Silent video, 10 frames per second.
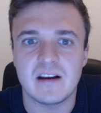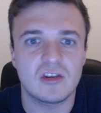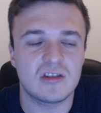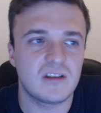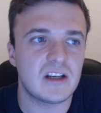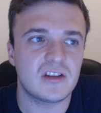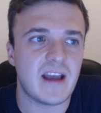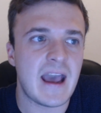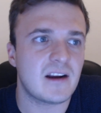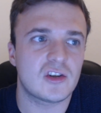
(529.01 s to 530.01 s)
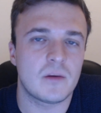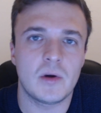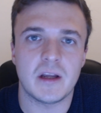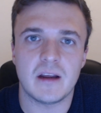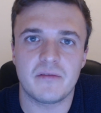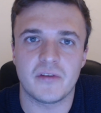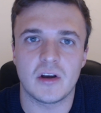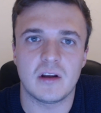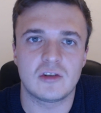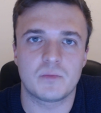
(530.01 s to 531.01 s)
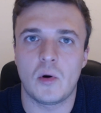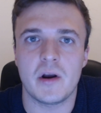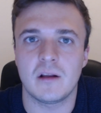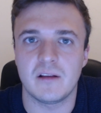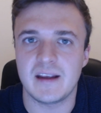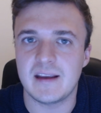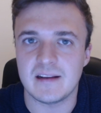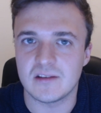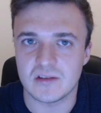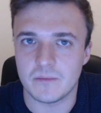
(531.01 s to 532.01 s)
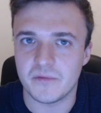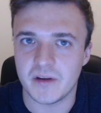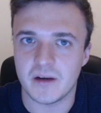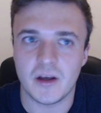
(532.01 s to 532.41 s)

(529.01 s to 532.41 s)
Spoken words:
It's just literally extra money for just putting a link into something,